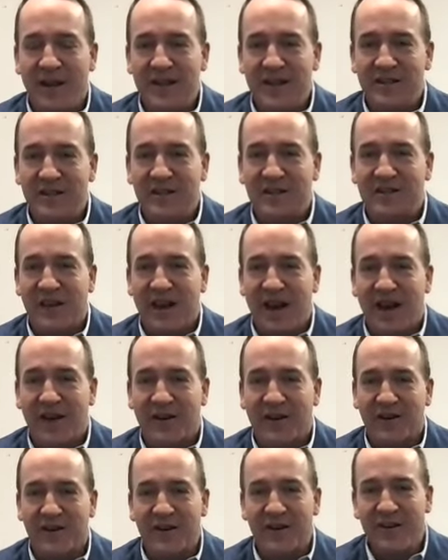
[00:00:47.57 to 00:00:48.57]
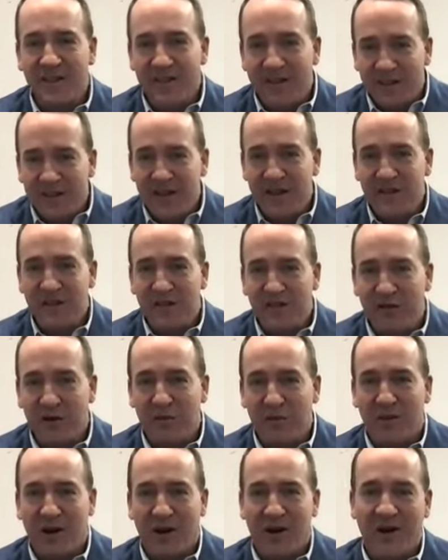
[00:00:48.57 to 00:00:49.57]
Is it soccer? Is it
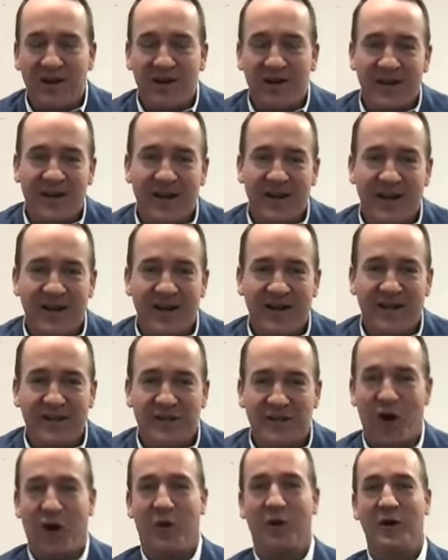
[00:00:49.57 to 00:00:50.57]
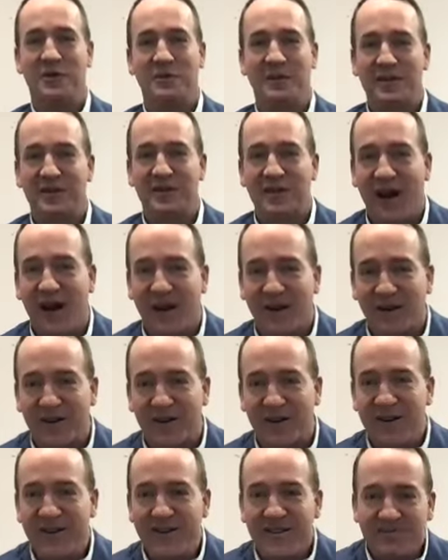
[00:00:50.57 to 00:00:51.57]
football? It's always been
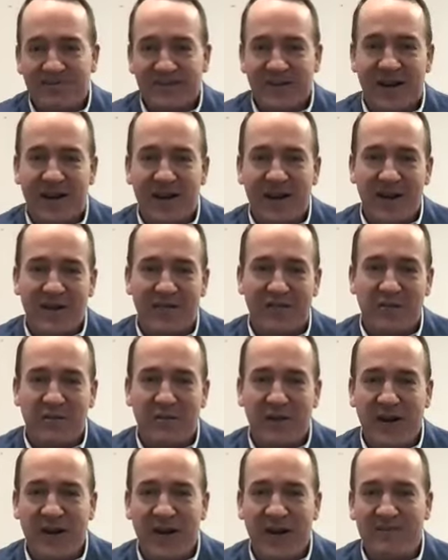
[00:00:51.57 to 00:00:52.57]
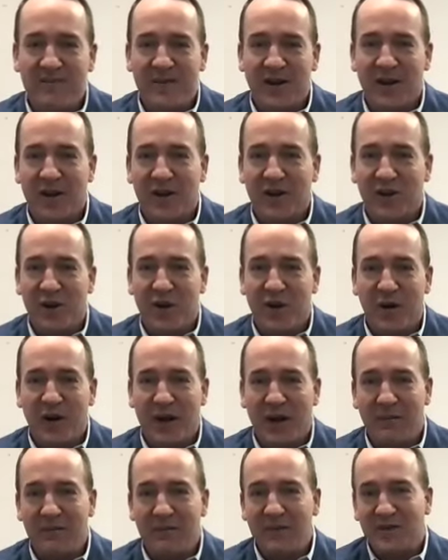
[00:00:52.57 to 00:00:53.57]
soccer for me growing
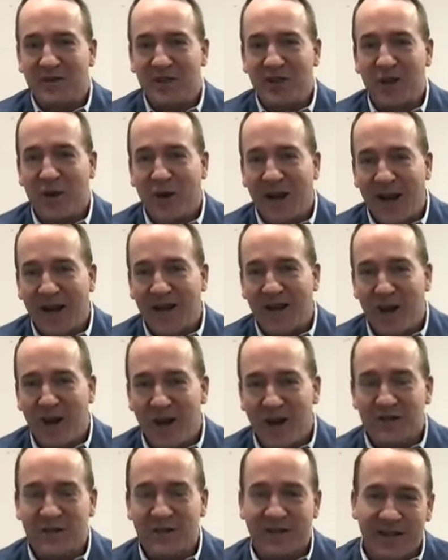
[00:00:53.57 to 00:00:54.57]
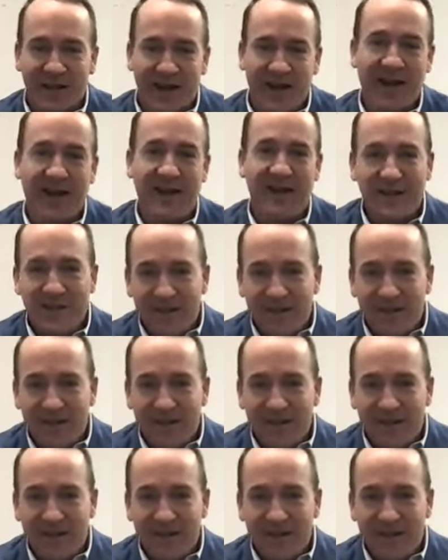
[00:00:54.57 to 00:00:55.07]
up. It's still what I call it today.